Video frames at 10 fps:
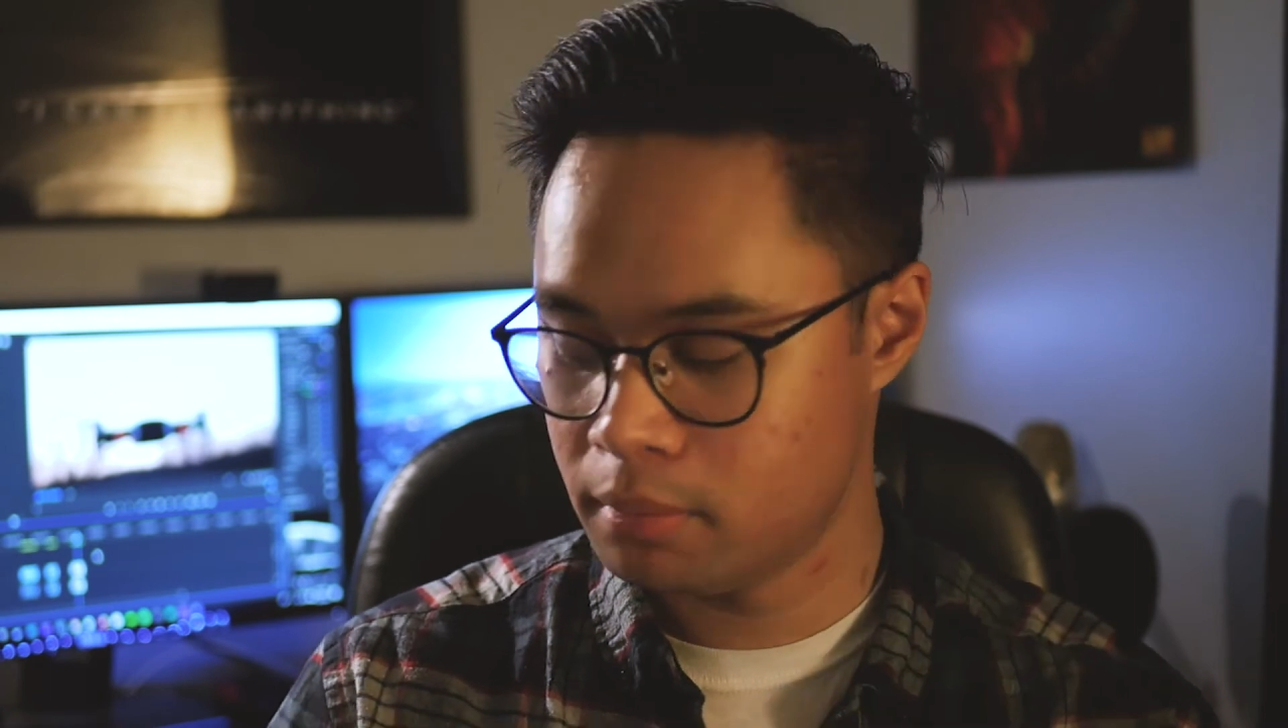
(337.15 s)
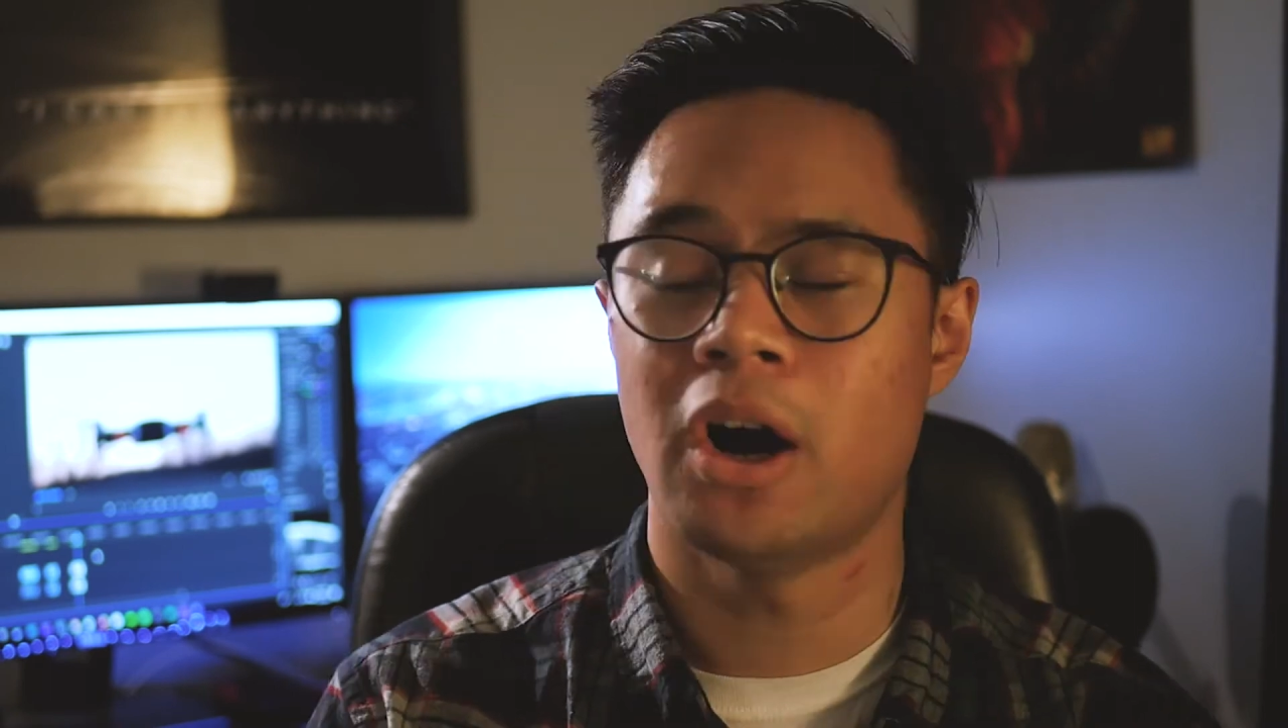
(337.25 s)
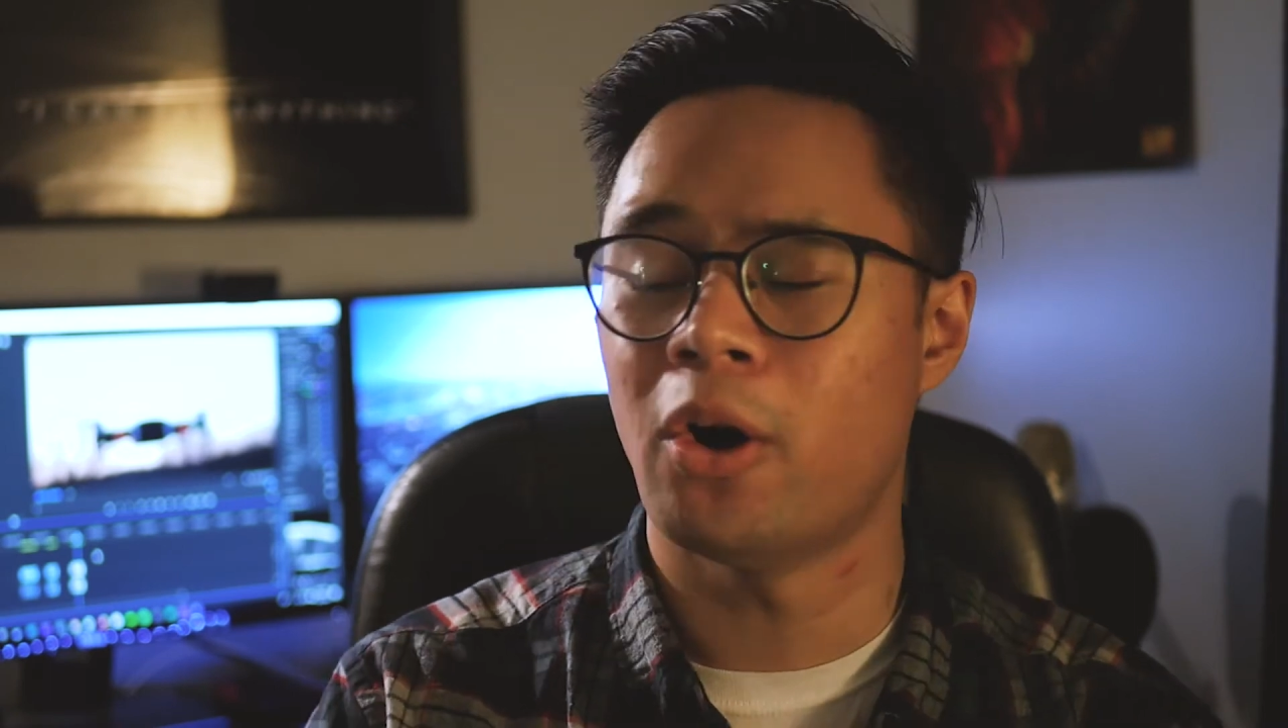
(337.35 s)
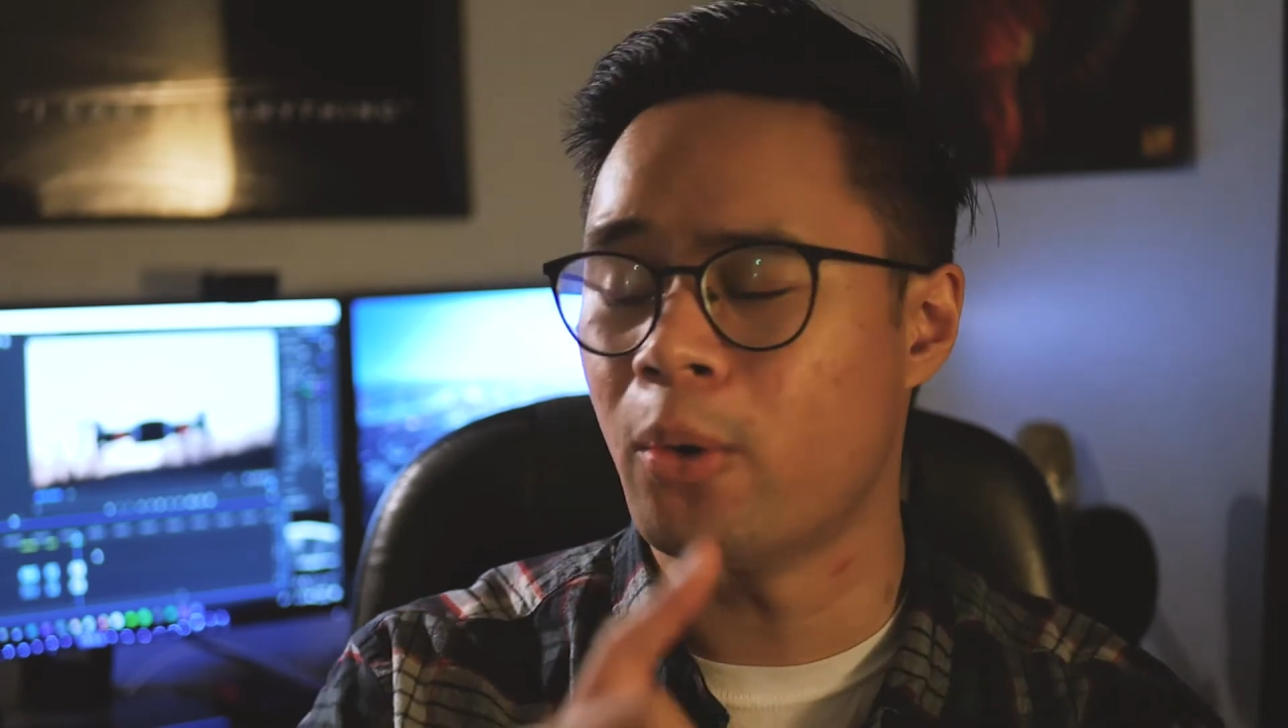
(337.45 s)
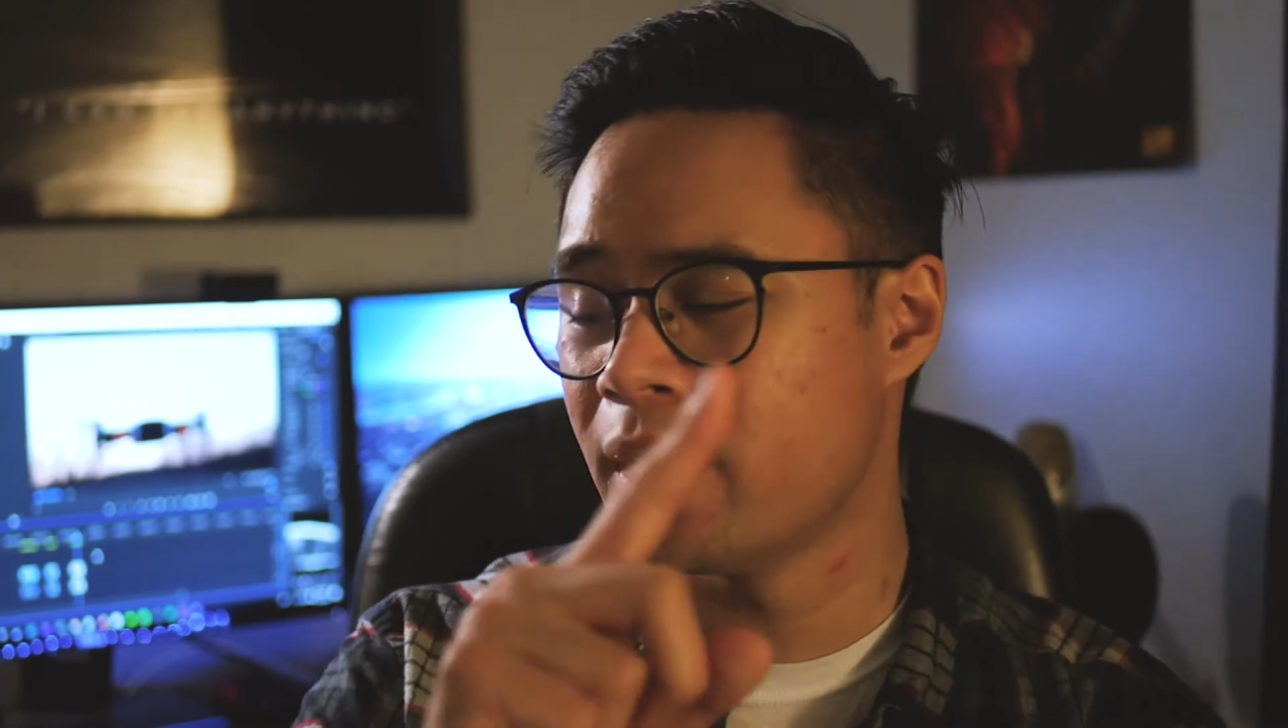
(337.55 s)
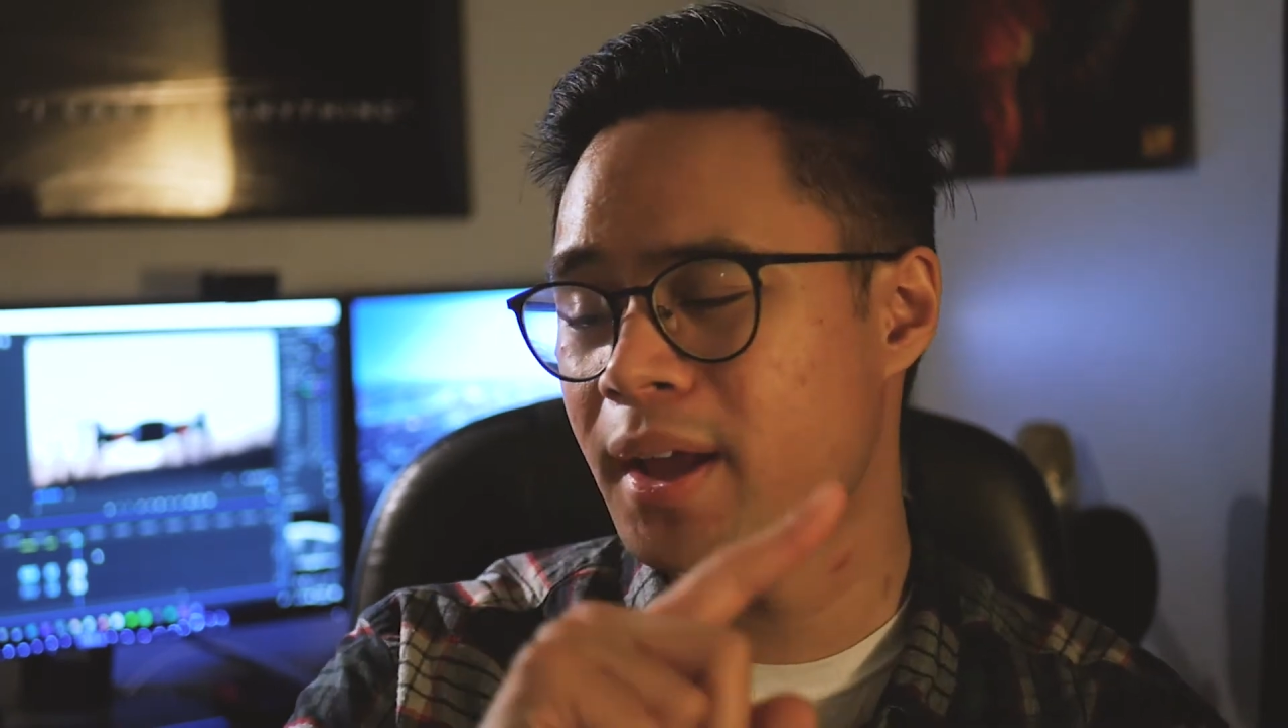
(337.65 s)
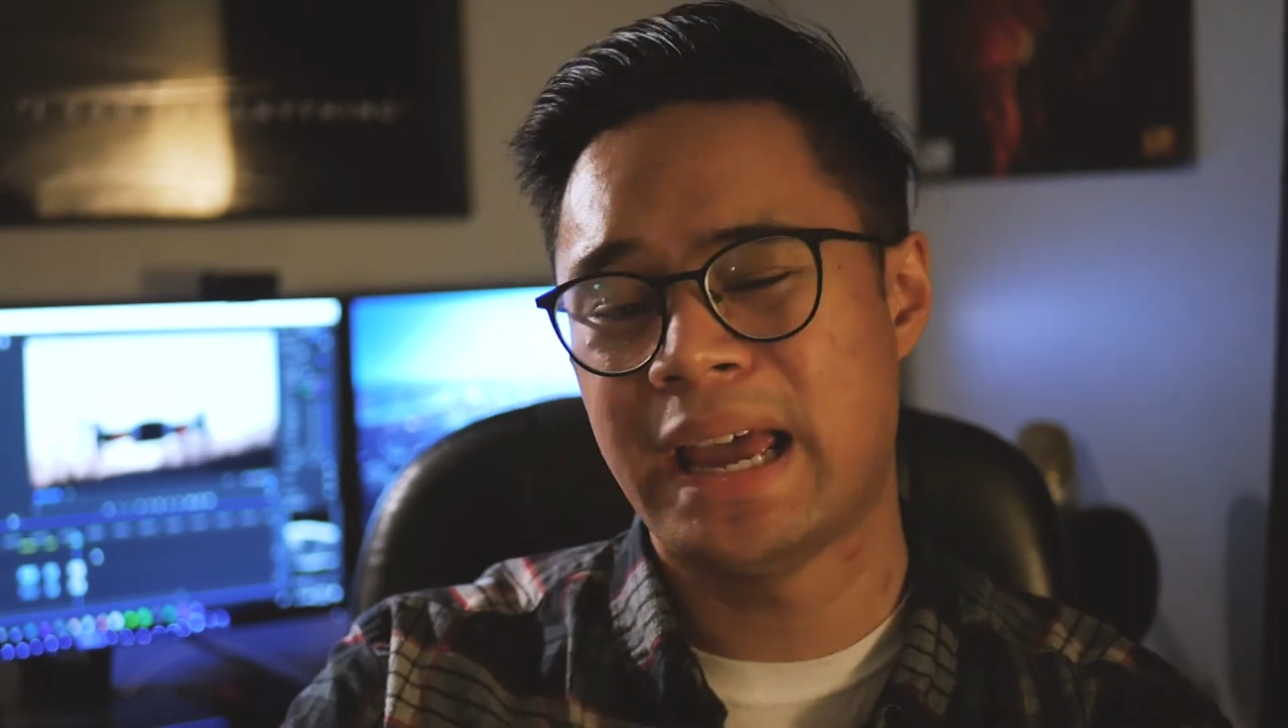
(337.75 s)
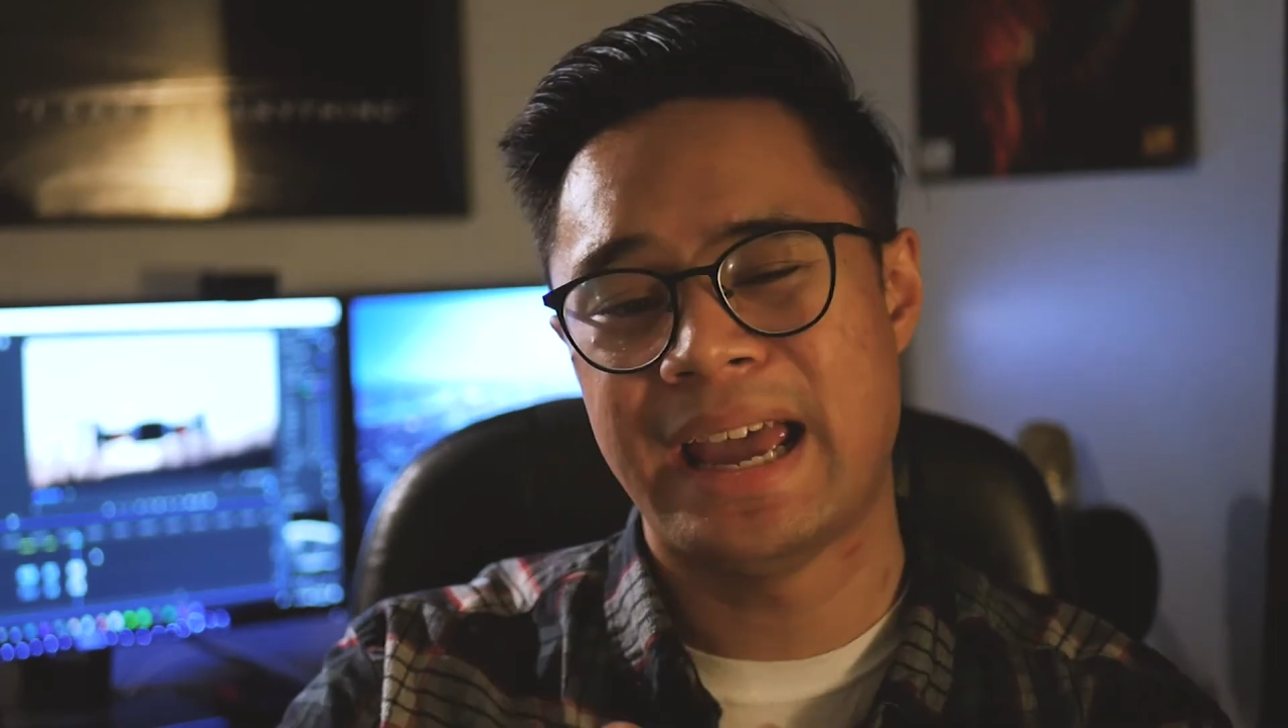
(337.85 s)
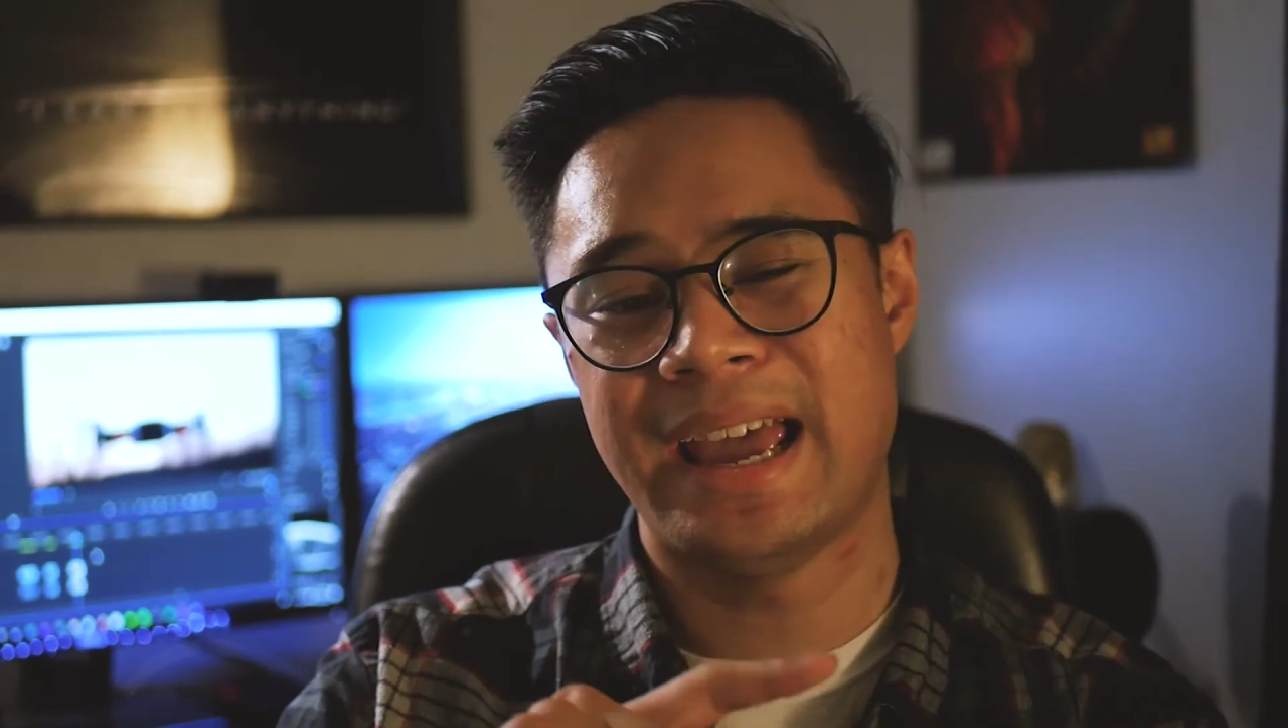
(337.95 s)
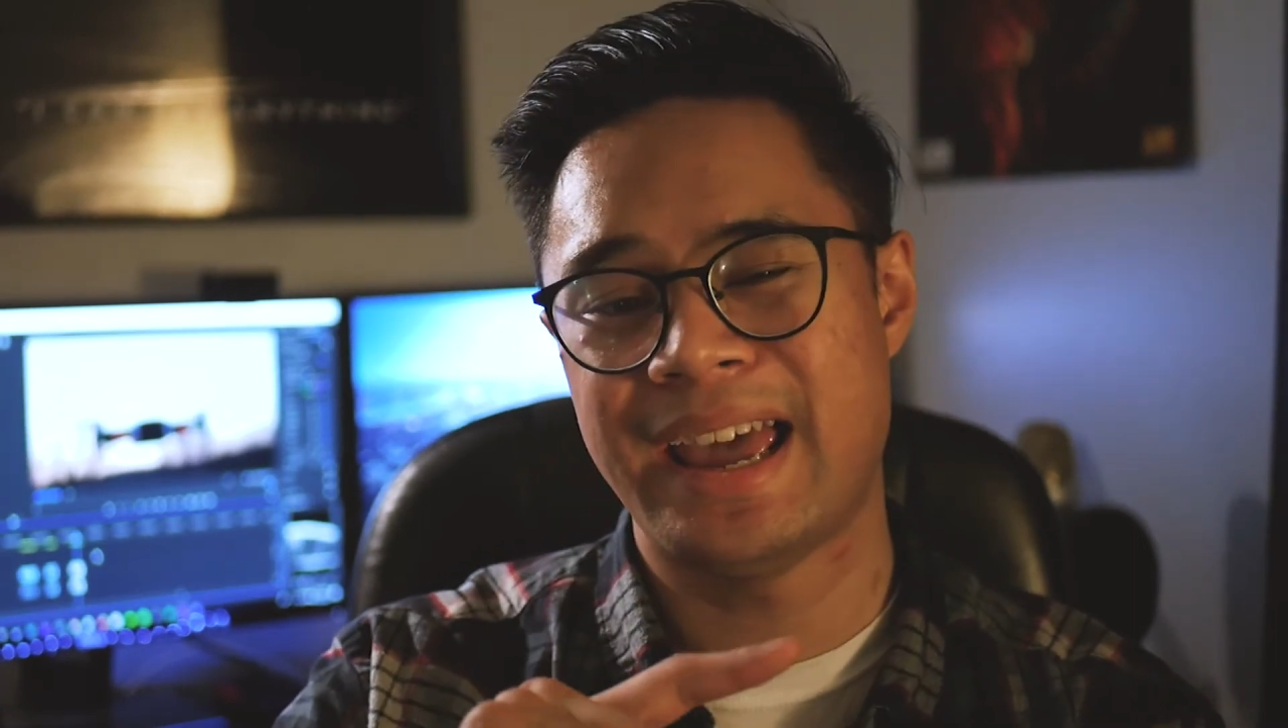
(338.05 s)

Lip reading: Oh,